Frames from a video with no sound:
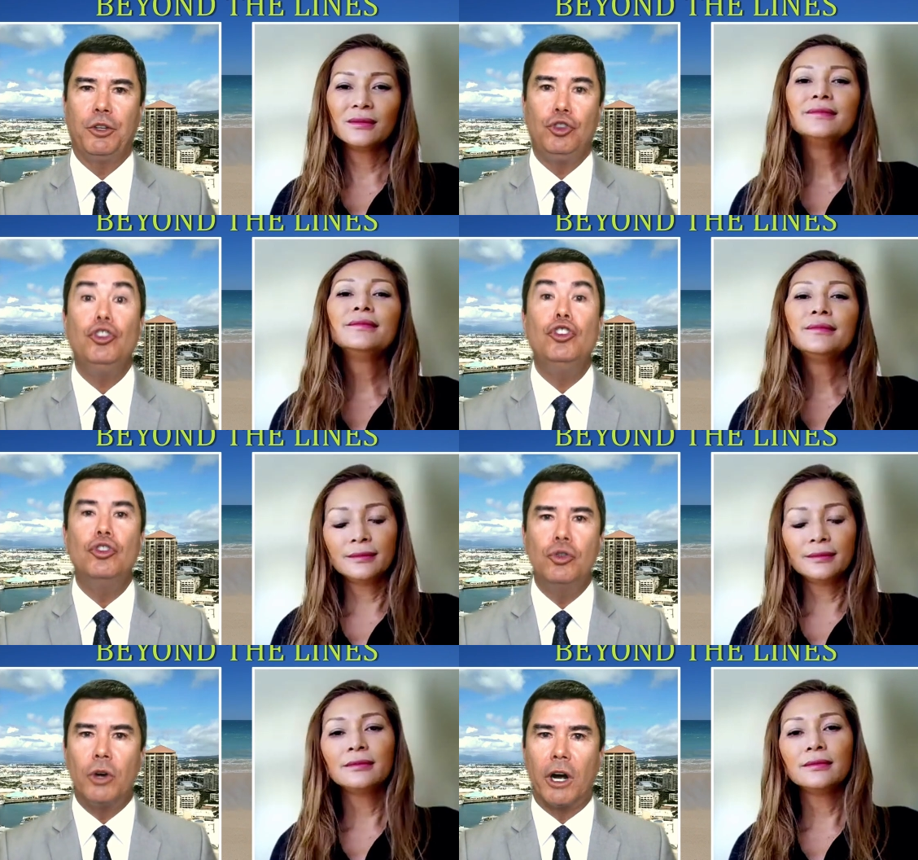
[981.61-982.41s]

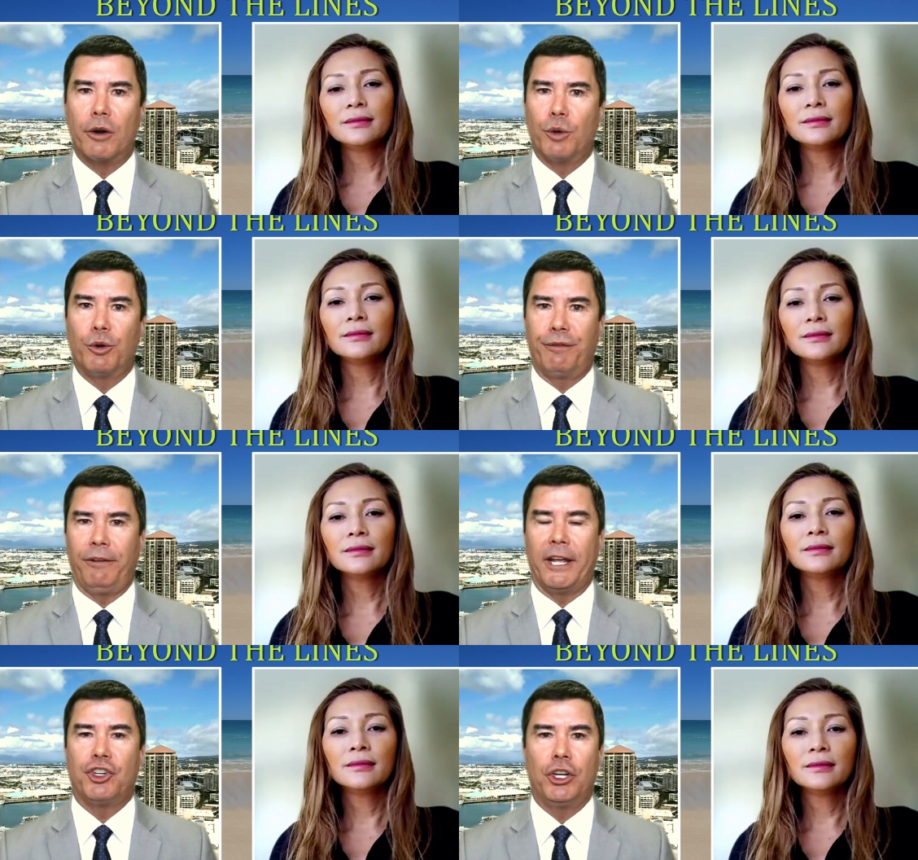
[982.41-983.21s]
Speaker 1: You are a
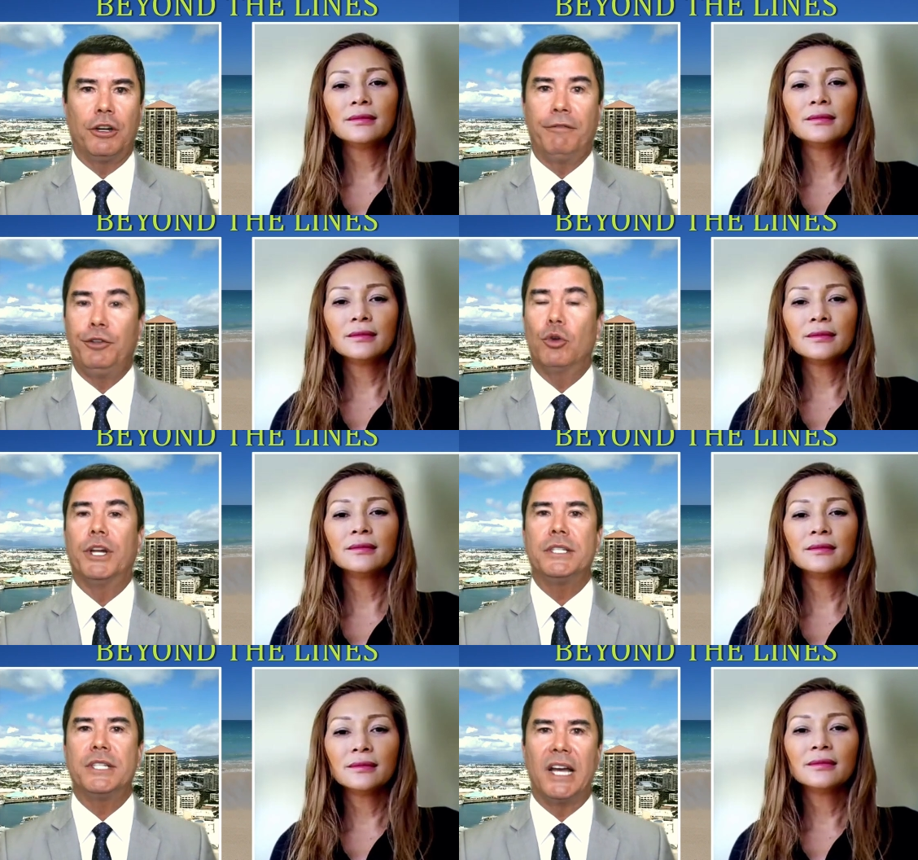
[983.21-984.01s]
reflection of
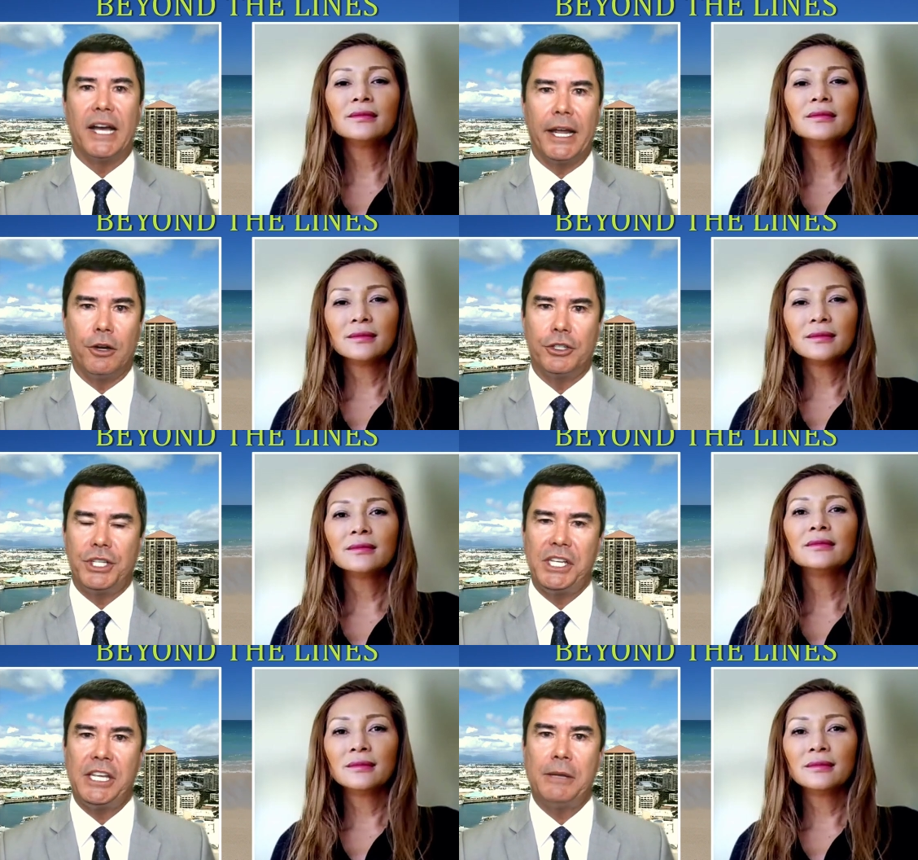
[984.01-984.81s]
your entire
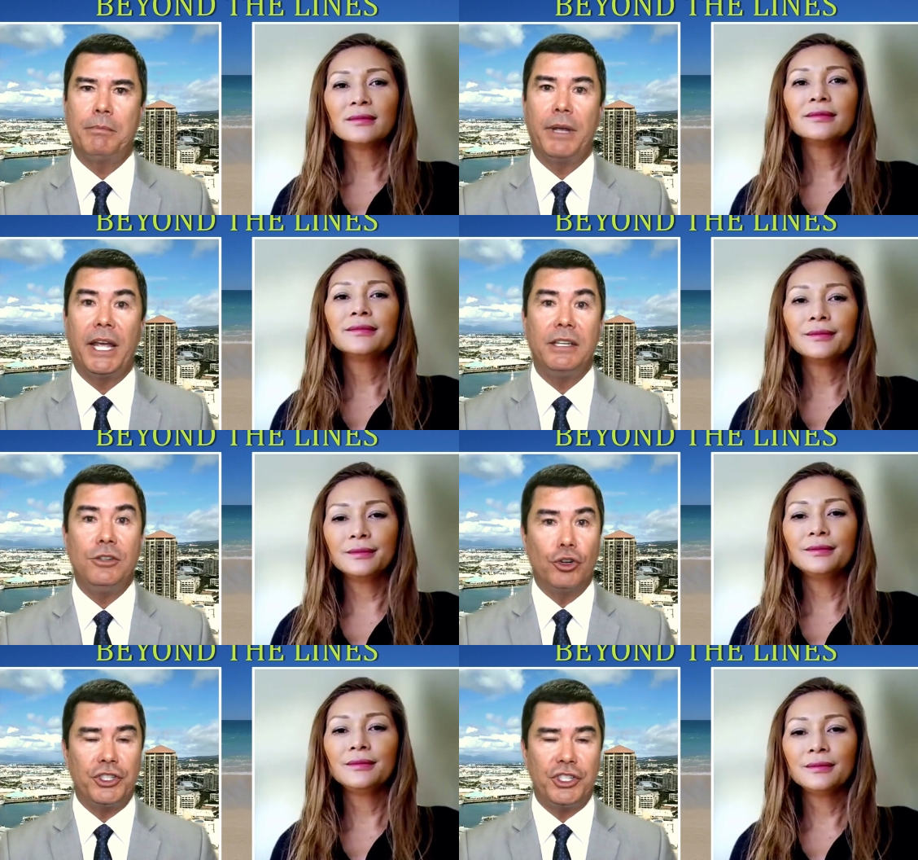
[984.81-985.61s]
team,
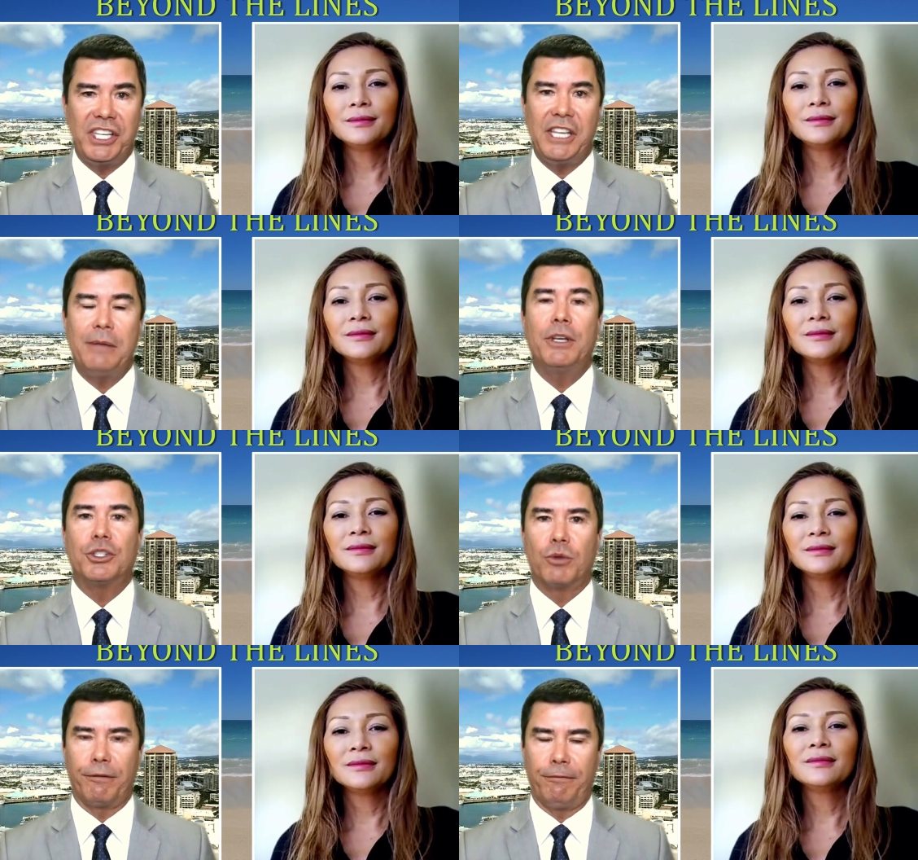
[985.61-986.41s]
and your team
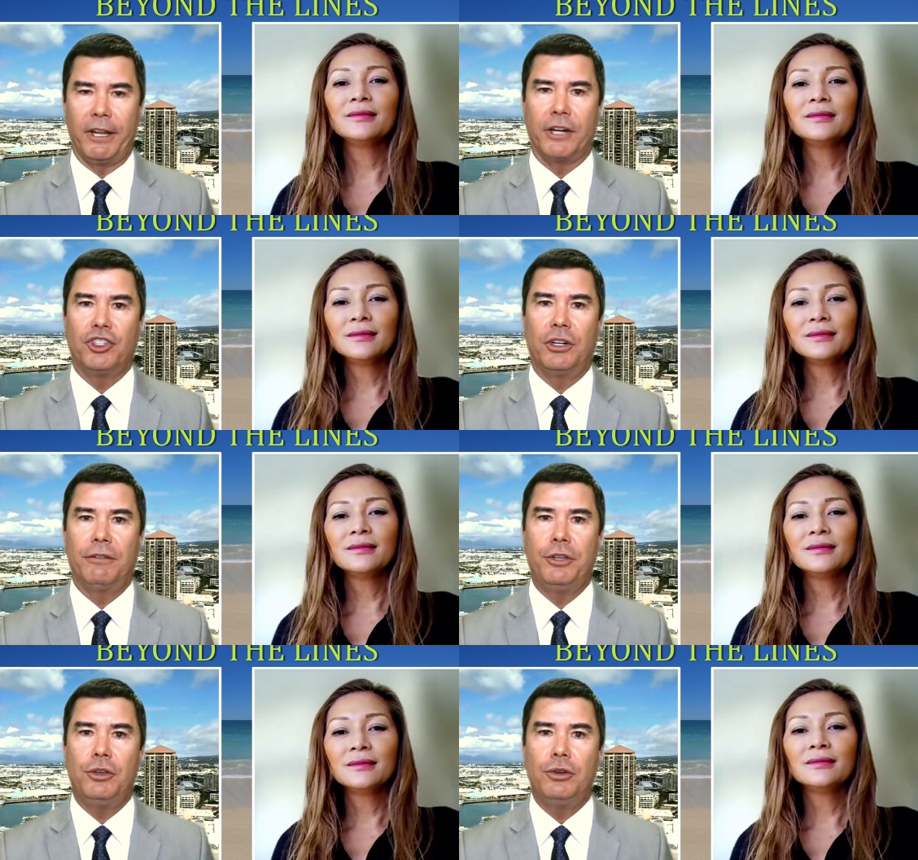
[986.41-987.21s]
is a reflection
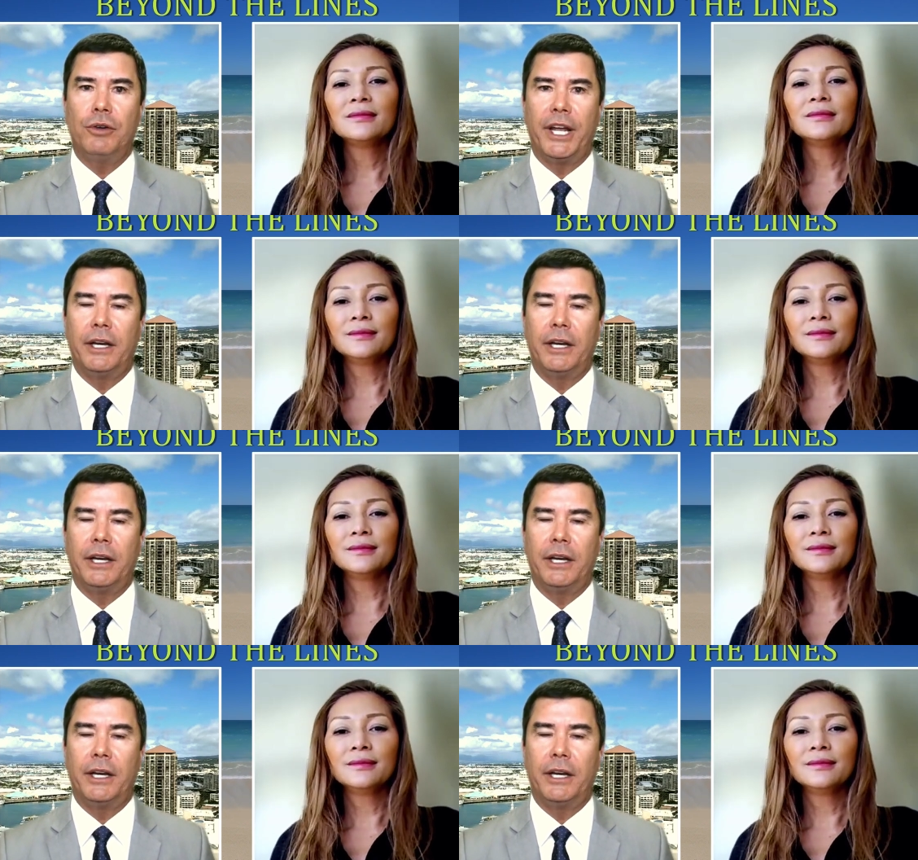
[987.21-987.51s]
of you.